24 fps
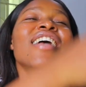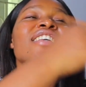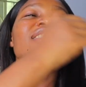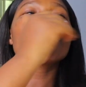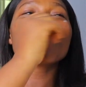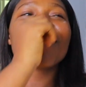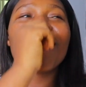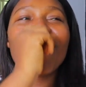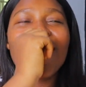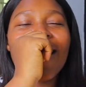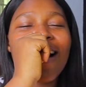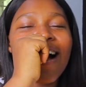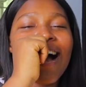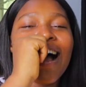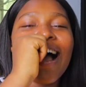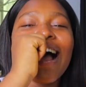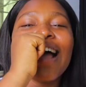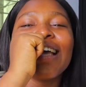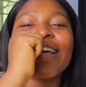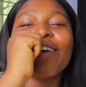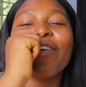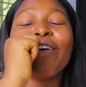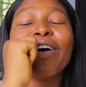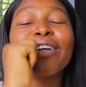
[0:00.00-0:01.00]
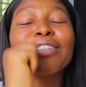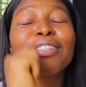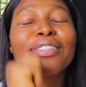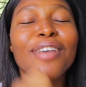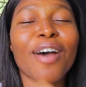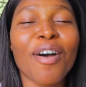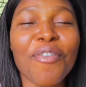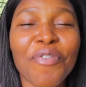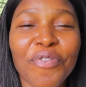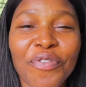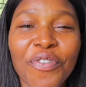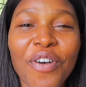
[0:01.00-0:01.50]
So it was
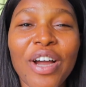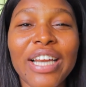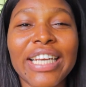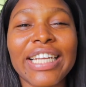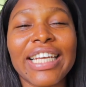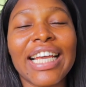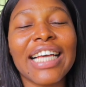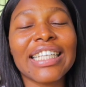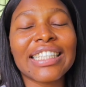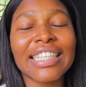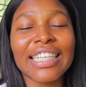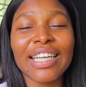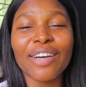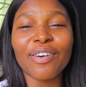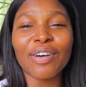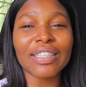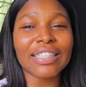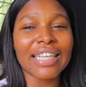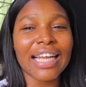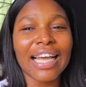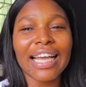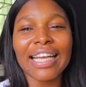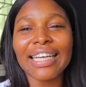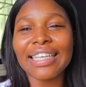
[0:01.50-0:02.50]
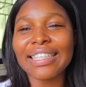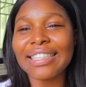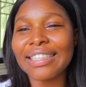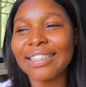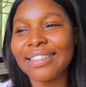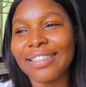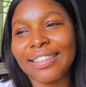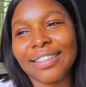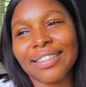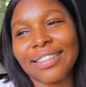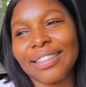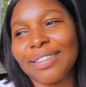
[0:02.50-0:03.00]
so funny. Yesterday was like,
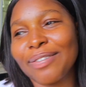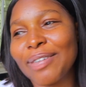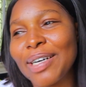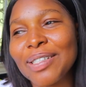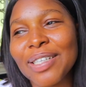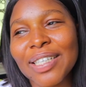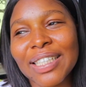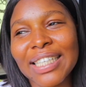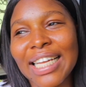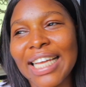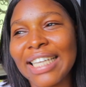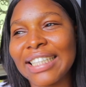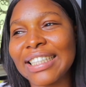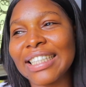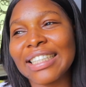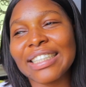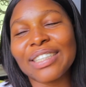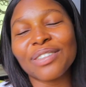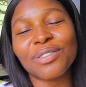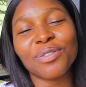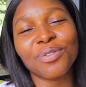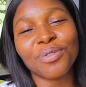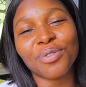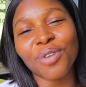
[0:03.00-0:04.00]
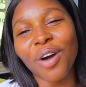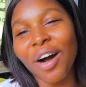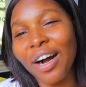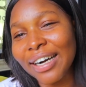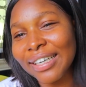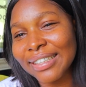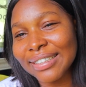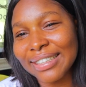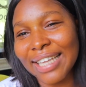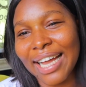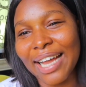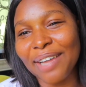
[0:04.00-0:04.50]
was like, this is the
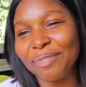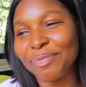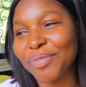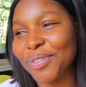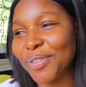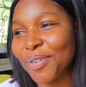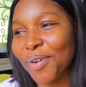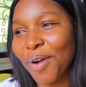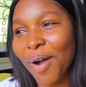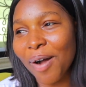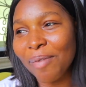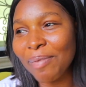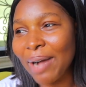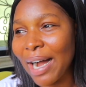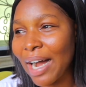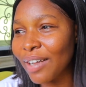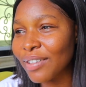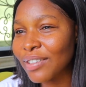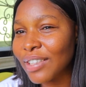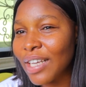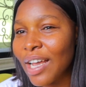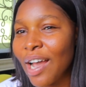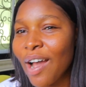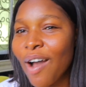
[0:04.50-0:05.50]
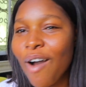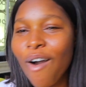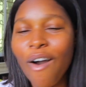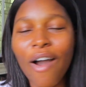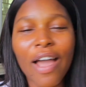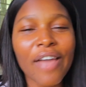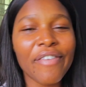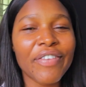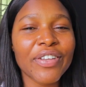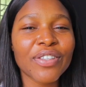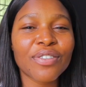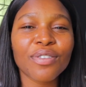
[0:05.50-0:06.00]
wrong time to come out or
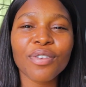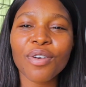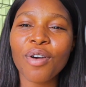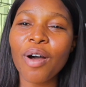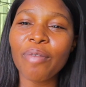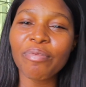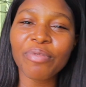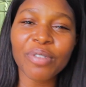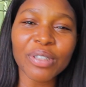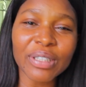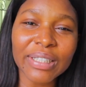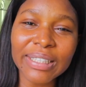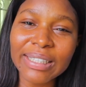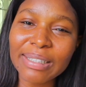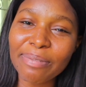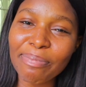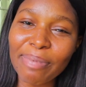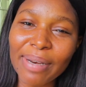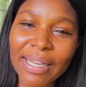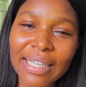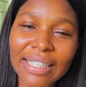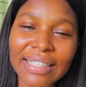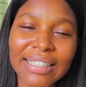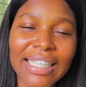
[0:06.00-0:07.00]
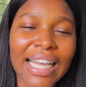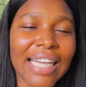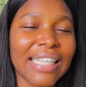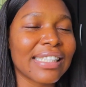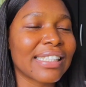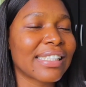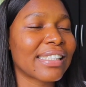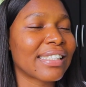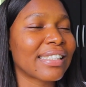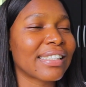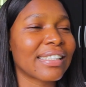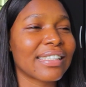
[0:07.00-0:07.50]
even to come to this place.
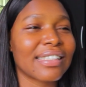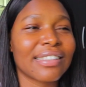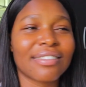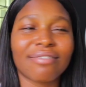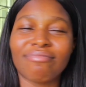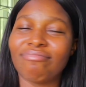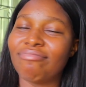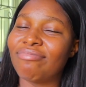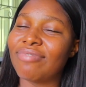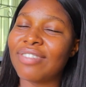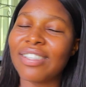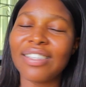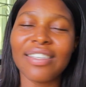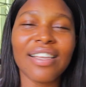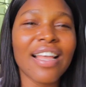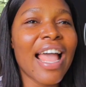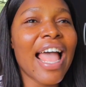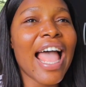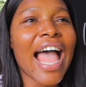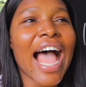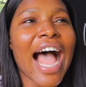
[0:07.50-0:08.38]
That's see.